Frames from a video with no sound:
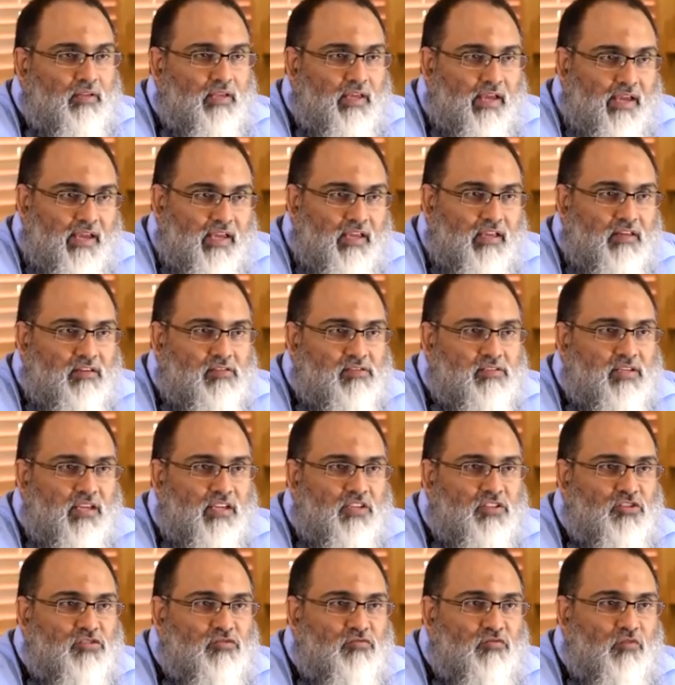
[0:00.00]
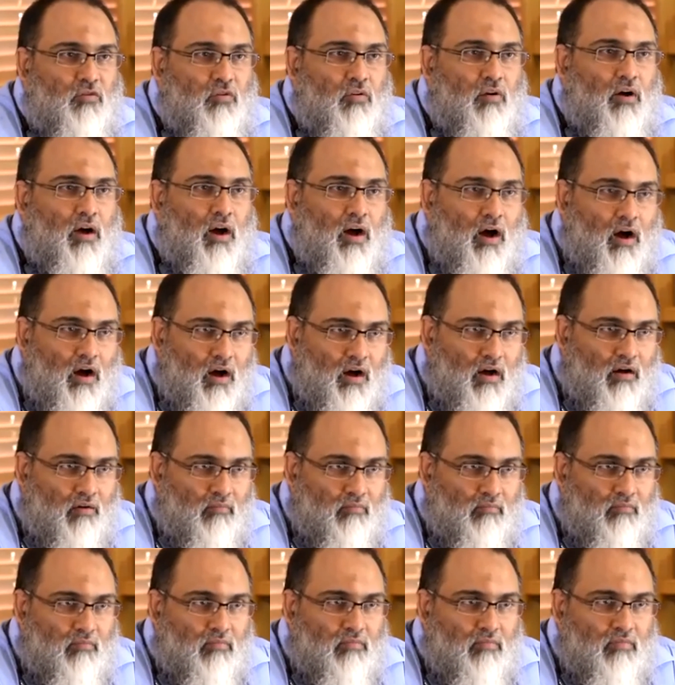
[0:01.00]
The A stands for
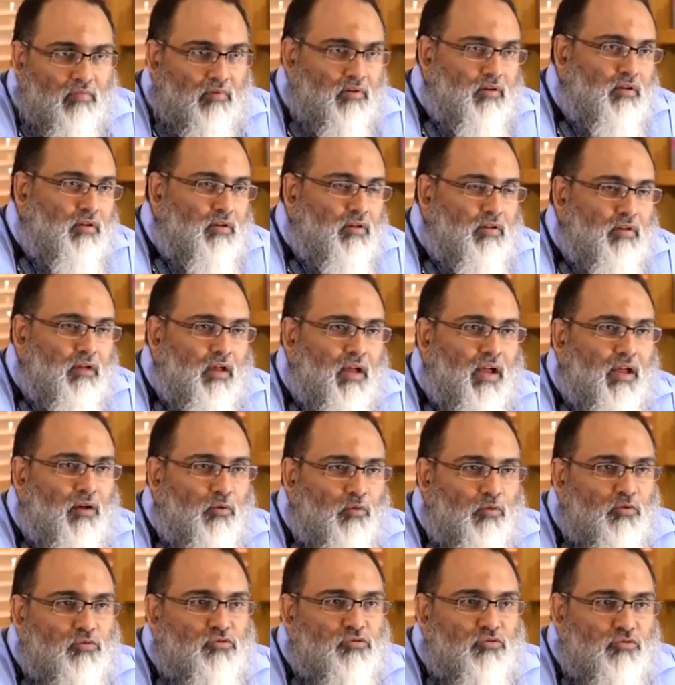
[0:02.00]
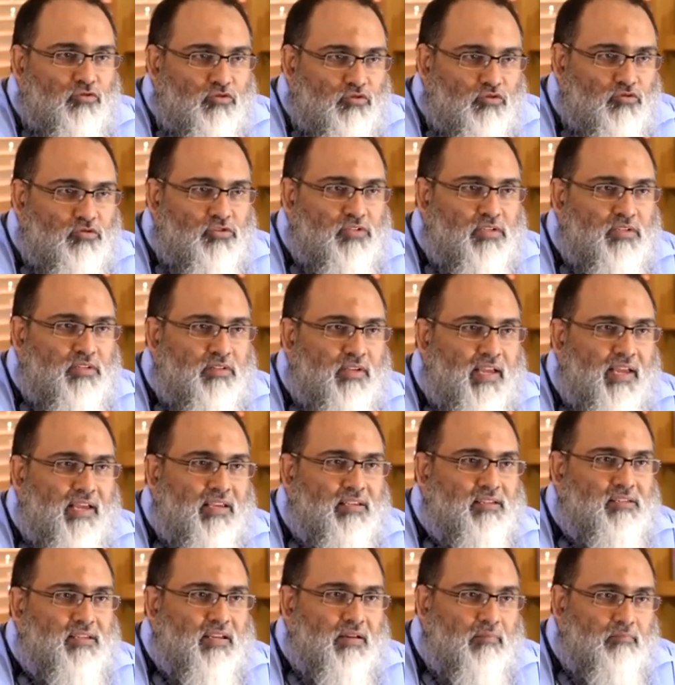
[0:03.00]
arm. I also use it
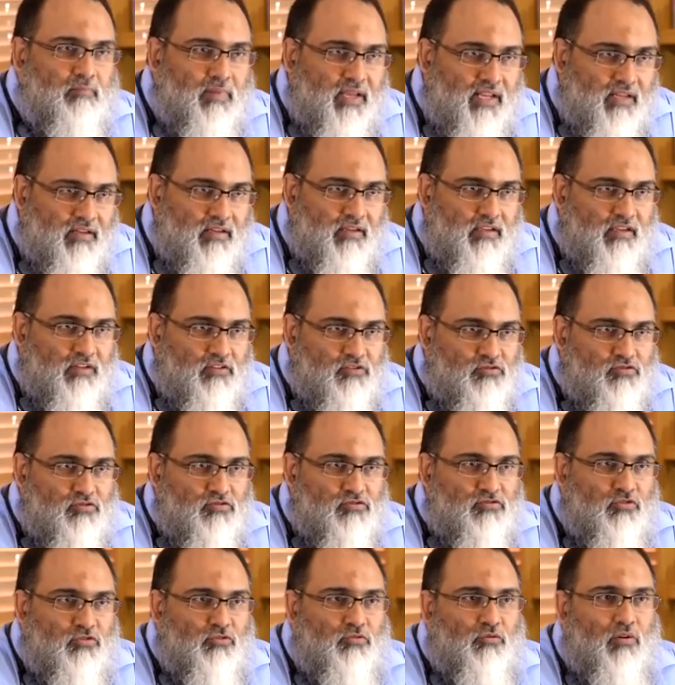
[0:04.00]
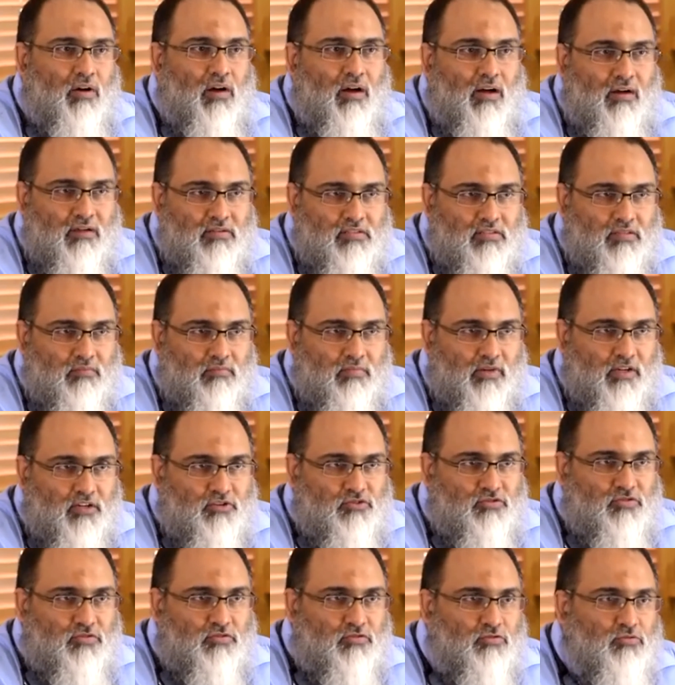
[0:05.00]
as appendage. So you ask the
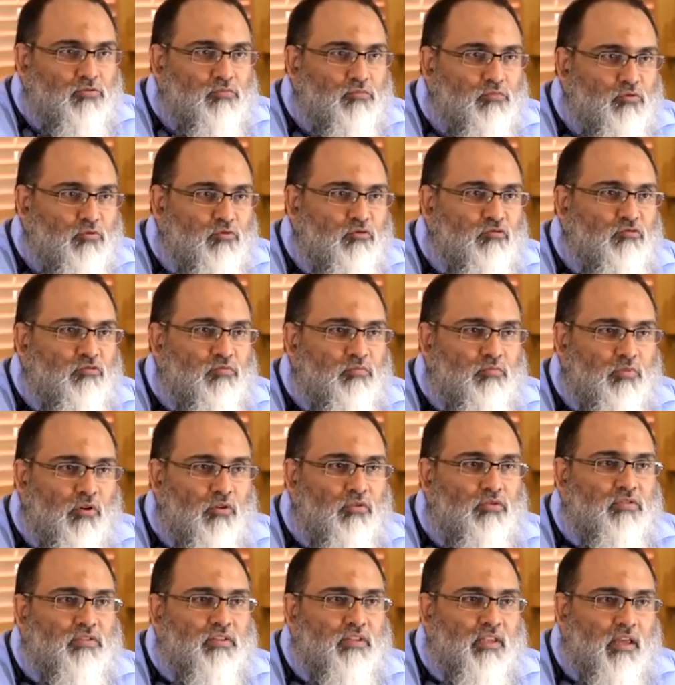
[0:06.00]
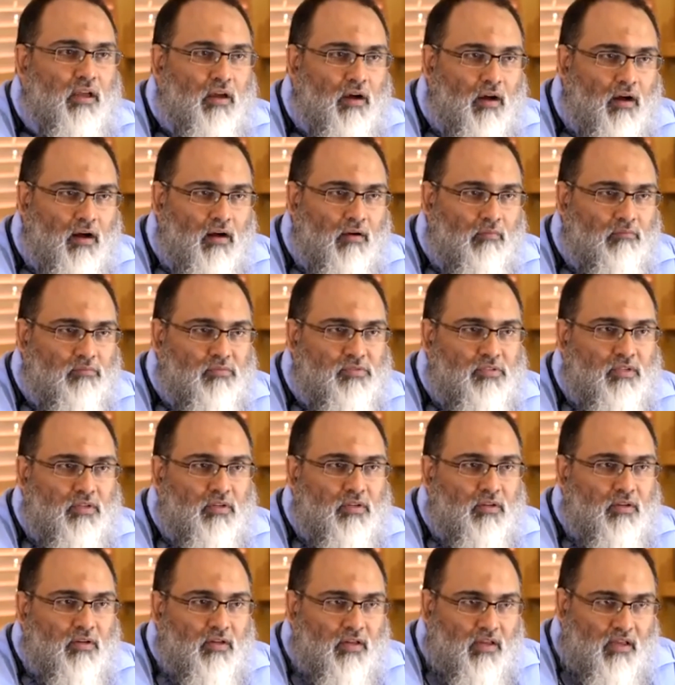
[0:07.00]
patient to move both their arms
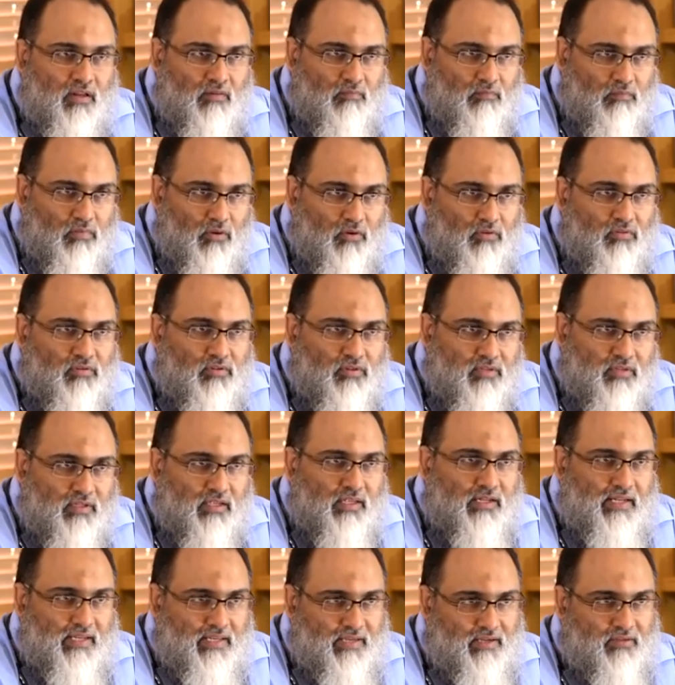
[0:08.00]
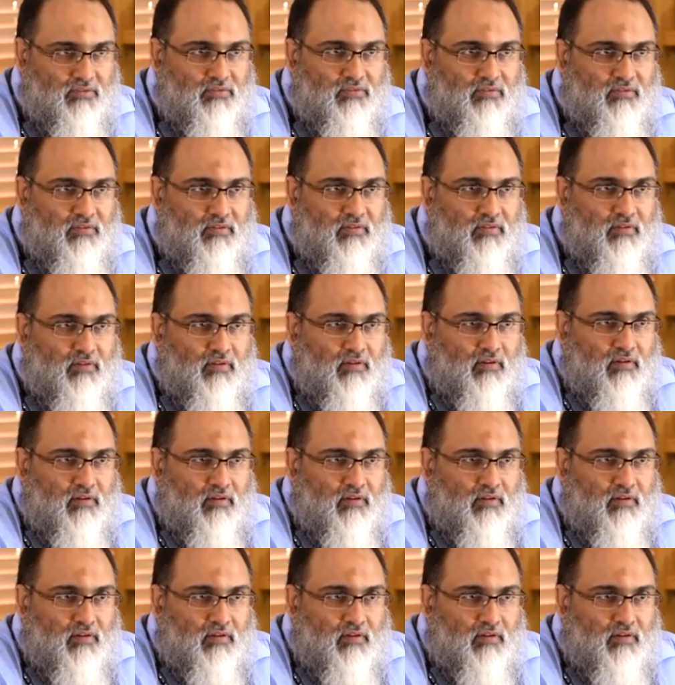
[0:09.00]
and both their legs.